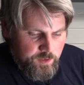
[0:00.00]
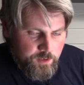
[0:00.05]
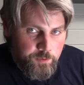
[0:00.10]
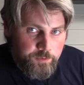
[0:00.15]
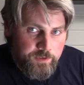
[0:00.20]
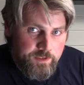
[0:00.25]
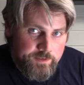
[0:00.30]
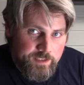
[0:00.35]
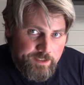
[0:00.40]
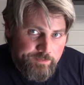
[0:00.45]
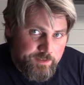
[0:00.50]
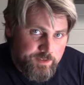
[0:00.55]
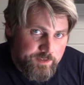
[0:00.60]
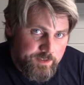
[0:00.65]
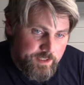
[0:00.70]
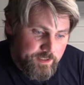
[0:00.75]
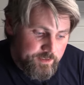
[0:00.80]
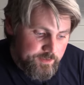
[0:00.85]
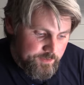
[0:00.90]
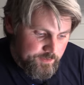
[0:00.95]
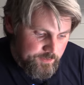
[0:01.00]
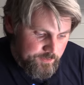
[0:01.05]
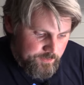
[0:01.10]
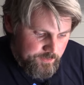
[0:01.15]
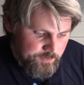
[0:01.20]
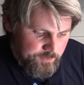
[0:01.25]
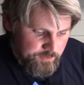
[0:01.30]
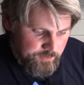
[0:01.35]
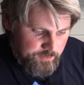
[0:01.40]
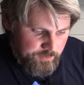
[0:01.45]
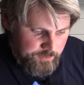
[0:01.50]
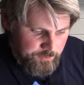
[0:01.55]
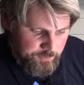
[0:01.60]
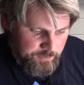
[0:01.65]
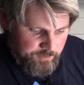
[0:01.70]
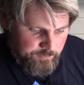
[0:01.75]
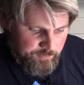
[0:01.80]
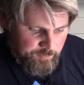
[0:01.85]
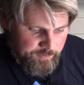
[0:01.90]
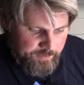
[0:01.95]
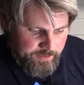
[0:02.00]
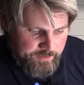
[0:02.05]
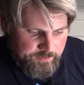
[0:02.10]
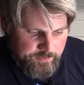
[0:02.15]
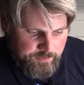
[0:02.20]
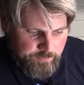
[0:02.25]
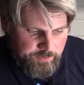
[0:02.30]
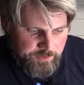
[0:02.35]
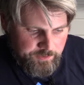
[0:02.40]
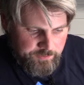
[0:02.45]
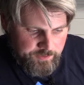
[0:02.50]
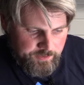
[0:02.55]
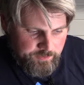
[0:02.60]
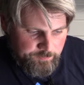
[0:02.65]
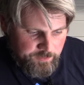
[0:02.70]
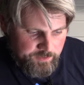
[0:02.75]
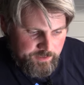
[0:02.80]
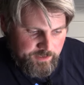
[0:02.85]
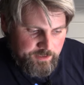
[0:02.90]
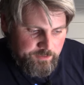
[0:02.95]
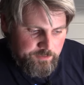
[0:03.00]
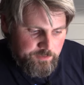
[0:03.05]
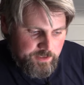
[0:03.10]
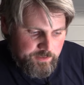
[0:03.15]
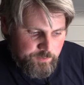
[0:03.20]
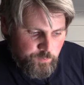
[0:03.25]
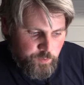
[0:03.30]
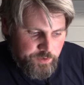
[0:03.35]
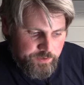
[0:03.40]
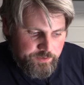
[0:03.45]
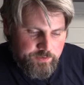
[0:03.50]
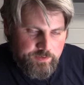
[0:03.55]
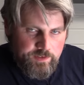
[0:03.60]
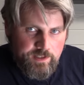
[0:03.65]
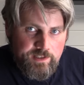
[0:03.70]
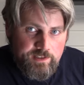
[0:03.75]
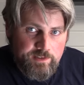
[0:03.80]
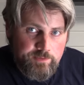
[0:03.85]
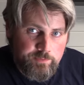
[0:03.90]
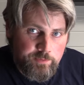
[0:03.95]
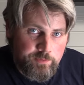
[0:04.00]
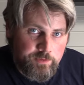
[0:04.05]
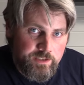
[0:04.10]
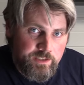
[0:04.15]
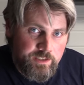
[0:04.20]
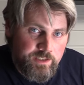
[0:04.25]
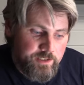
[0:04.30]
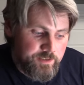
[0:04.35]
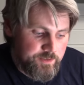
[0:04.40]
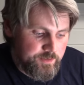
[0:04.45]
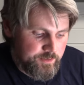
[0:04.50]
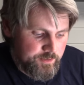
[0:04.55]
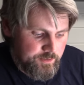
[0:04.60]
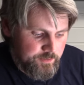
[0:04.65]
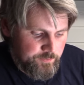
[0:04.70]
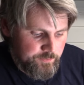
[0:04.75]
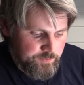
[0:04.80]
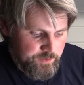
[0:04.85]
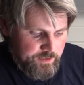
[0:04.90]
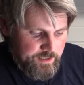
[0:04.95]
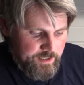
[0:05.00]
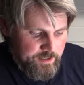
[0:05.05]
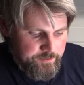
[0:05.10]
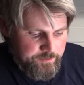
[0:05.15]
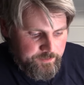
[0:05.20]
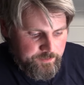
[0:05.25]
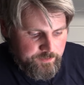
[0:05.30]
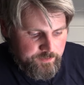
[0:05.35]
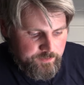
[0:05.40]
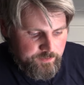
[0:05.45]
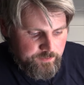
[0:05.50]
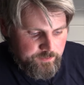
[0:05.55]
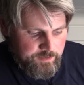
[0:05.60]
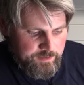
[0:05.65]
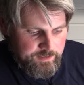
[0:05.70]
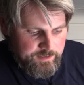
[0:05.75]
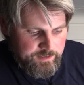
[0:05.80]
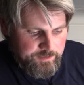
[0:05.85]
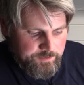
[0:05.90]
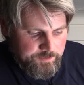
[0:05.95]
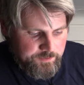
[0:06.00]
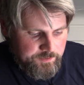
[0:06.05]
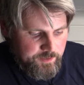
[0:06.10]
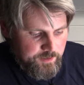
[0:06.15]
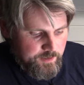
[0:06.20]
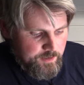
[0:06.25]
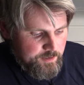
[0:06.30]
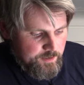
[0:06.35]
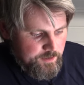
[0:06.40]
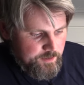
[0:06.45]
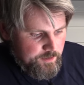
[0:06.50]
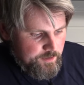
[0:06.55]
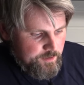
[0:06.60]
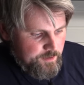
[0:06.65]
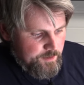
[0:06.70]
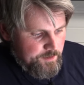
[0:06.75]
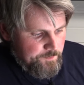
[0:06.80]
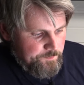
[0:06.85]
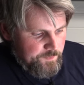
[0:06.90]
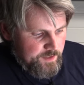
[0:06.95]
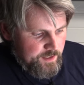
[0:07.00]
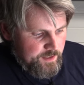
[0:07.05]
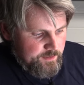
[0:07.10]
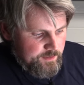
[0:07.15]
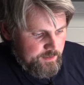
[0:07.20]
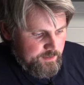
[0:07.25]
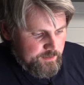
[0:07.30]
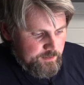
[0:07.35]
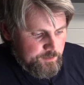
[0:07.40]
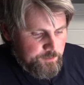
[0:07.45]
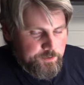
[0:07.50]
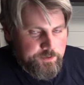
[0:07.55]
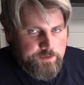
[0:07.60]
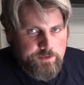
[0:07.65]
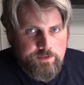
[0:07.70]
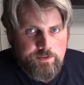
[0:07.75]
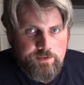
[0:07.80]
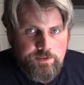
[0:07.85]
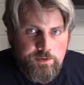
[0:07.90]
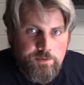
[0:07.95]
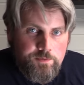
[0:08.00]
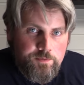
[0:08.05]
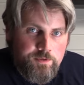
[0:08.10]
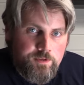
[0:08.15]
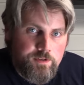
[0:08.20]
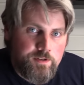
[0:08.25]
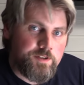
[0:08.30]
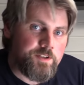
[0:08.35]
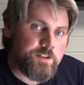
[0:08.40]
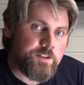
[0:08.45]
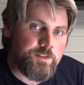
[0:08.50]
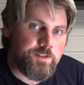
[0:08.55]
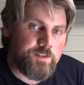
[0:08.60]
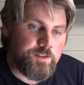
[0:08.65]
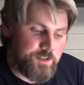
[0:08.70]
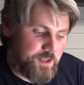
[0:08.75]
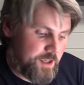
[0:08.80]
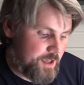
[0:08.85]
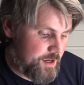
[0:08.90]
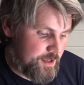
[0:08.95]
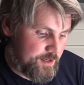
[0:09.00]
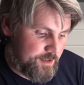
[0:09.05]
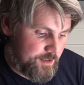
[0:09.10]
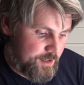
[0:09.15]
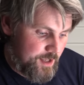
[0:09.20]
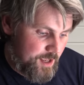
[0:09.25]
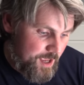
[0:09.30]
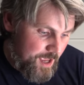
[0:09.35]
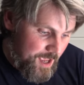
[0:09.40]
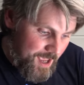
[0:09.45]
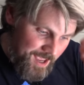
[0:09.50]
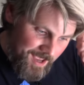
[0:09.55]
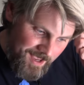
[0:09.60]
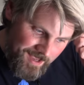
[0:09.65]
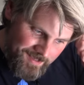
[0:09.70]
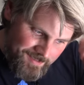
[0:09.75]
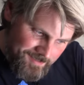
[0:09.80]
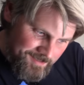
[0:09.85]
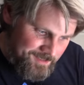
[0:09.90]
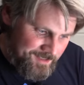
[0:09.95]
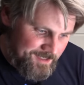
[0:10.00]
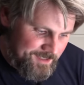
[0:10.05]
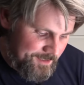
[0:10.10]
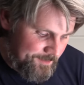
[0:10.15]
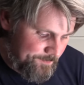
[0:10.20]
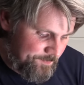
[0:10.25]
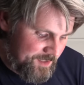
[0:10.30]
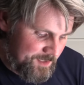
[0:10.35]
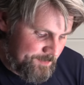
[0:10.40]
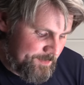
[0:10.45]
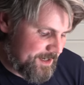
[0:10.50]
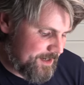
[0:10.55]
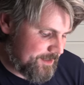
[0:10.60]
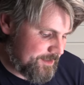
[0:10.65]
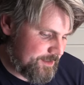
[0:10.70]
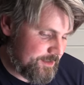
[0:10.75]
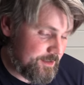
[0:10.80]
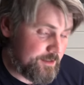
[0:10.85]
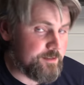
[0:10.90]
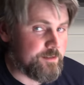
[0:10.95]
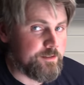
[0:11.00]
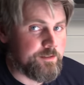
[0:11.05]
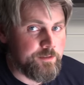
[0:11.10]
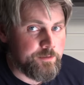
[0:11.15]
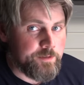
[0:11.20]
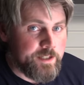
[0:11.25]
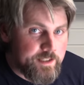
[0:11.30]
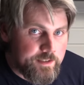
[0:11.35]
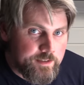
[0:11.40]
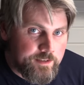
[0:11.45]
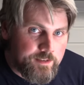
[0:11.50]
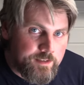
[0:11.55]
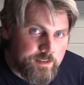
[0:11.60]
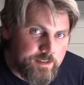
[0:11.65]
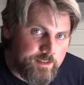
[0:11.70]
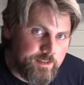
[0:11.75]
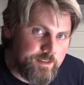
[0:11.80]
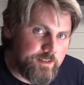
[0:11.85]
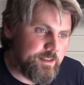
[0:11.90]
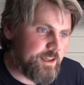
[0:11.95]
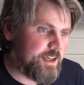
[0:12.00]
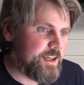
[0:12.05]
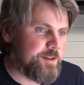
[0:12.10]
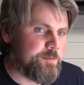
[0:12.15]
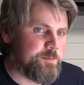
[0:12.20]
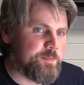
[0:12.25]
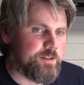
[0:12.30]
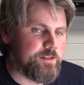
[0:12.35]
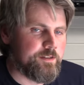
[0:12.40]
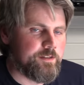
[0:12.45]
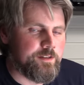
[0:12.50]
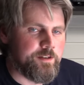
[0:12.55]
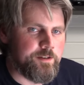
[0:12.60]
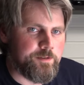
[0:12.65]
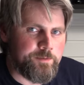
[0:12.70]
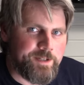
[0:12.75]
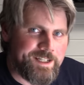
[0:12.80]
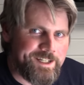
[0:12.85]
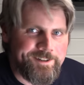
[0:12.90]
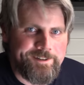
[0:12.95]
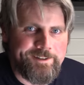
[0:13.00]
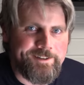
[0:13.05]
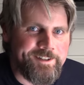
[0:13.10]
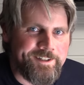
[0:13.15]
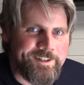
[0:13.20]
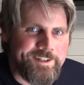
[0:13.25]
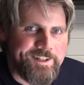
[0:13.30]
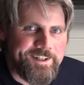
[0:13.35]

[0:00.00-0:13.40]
only seven stands uh, that you can replace the figures in, but here you get one stand for each of the characters and leaders. And it looks so gorgeous and uh, it makes a great game greater.